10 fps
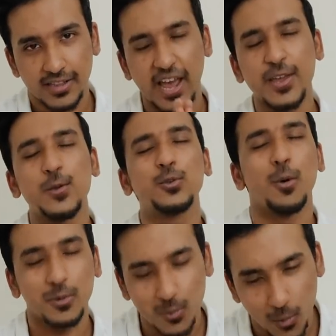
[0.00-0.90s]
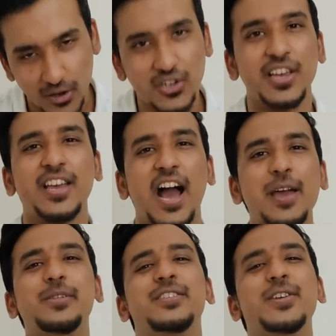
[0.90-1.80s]
Thank you so much for watching.
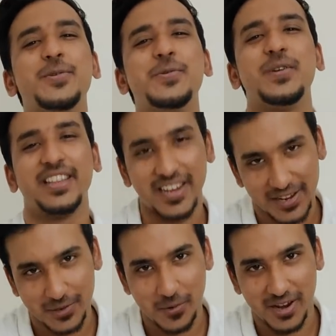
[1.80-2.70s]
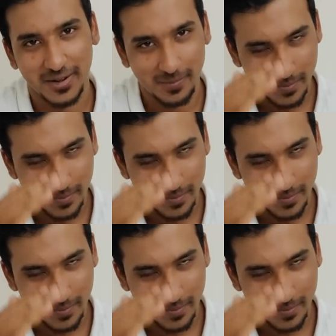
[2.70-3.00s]
I will see you in the next one.